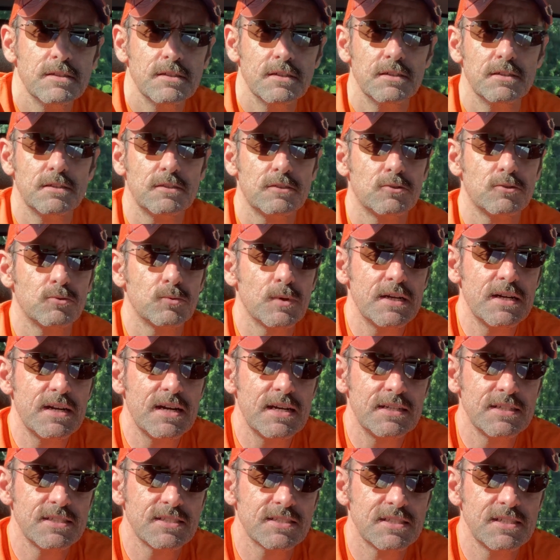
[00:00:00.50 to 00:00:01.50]
All right,
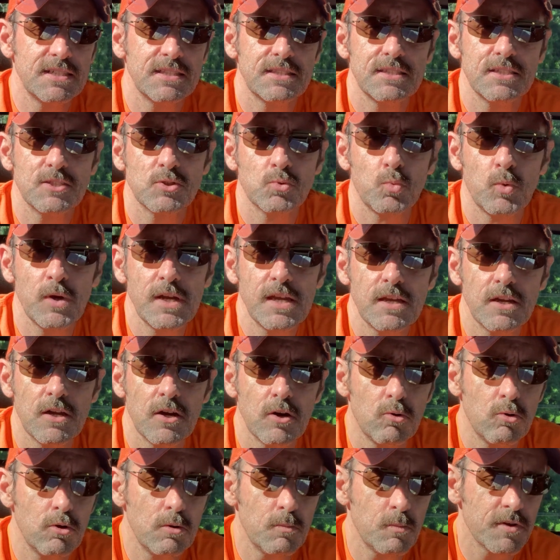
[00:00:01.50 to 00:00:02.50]
let's get this week
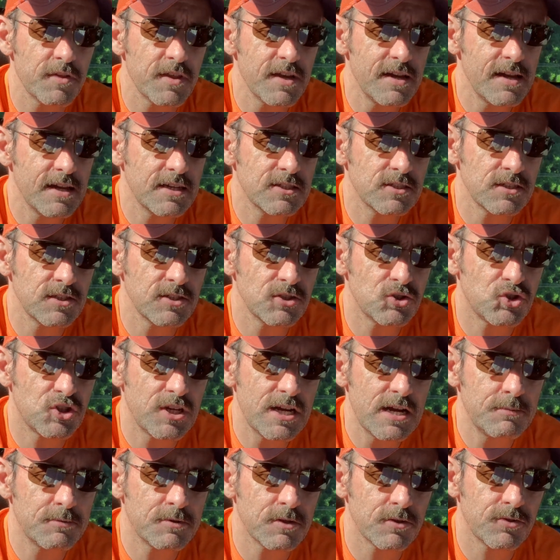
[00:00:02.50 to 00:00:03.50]
going with Exodus
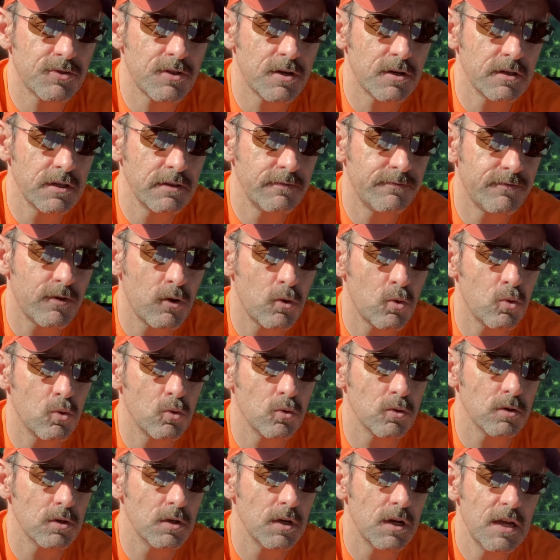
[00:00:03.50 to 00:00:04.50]
chapter
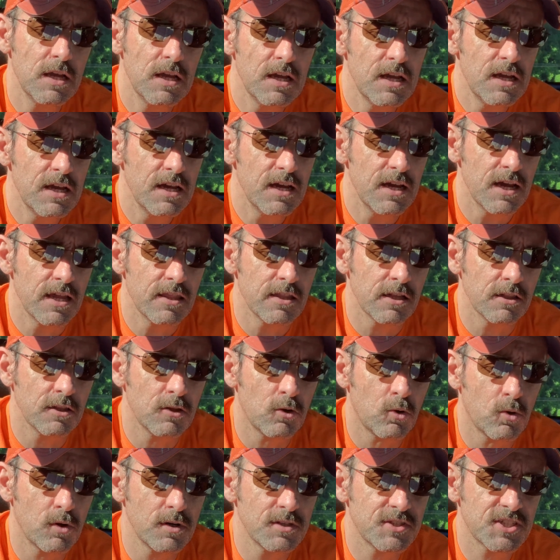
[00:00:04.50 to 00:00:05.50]
34. And the
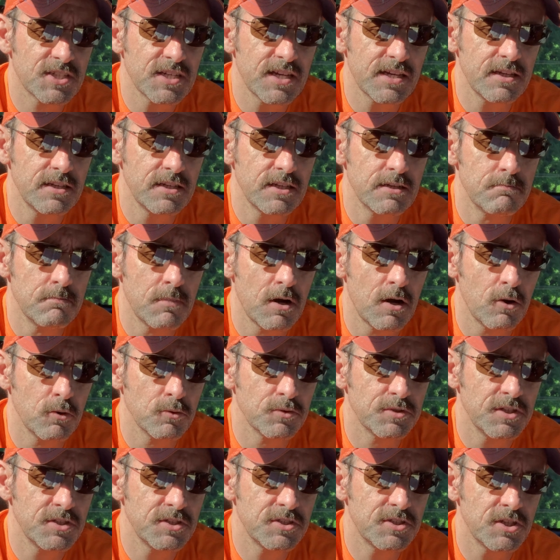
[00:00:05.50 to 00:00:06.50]
Lord said unto
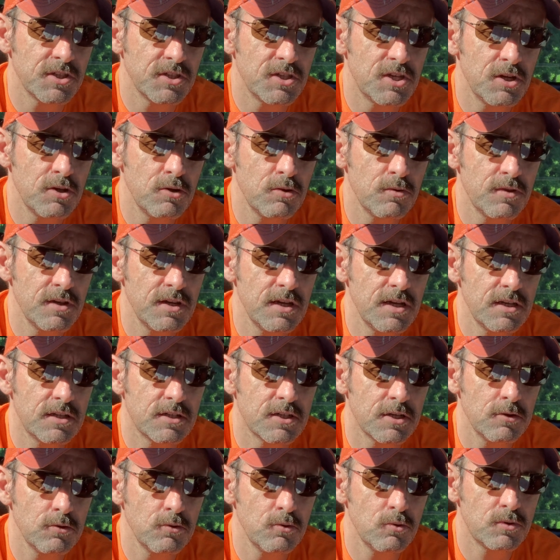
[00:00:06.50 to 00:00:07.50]
Moses, Hew thee
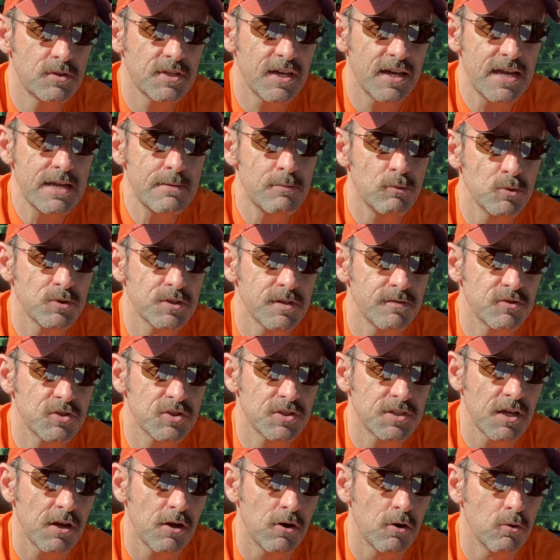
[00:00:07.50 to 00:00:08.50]
two tables of
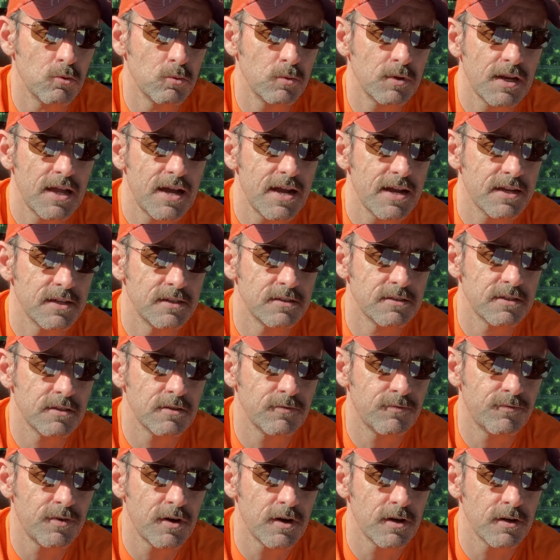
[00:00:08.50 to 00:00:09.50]
stone like unto the
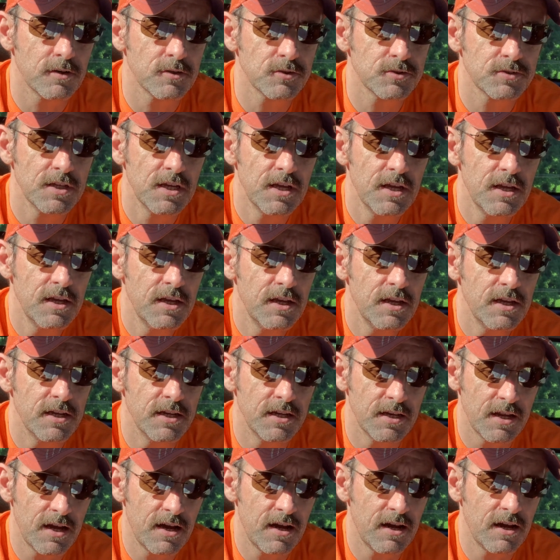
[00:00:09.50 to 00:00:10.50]
first,
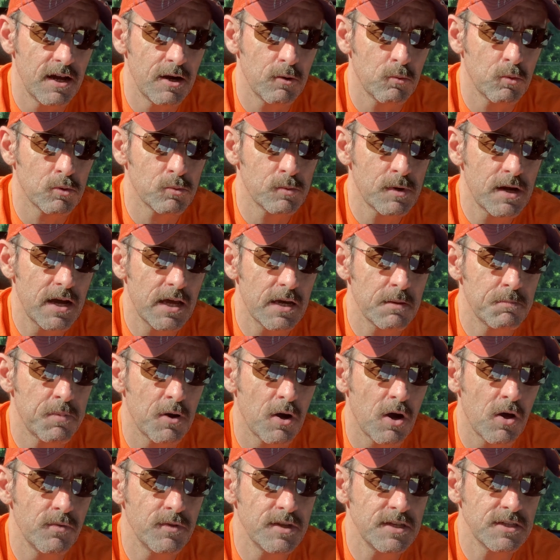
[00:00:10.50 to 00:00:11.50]
and I will write
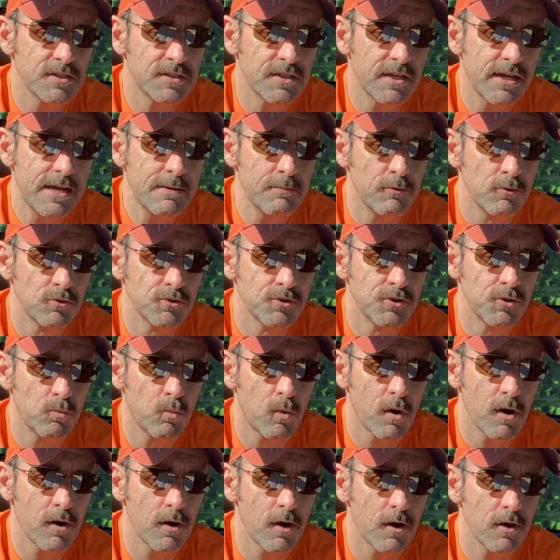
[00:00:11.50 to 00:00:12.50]
upon these tables the
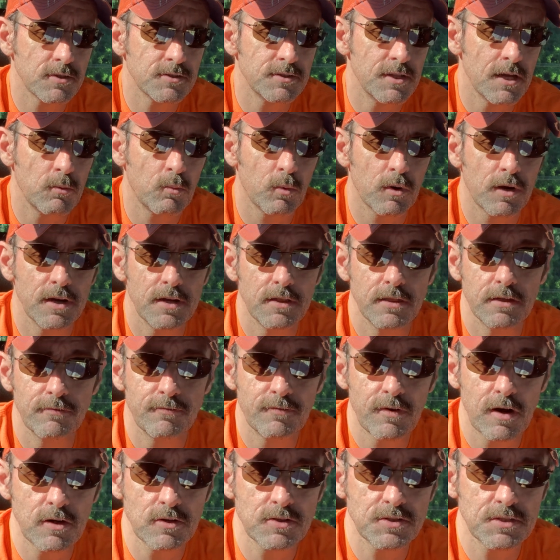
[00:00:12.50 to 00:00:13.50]
words that were in the
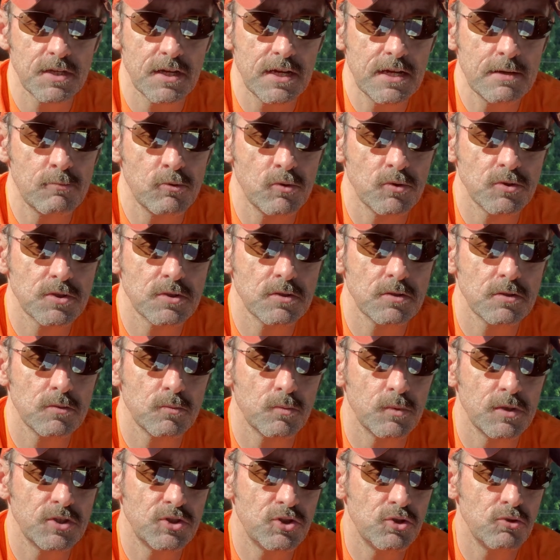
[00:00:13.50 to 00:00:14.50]
first tables
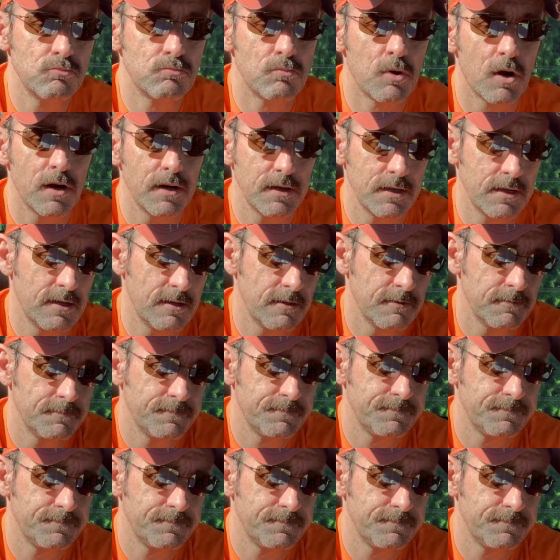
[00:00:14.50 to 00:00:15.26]
which you break.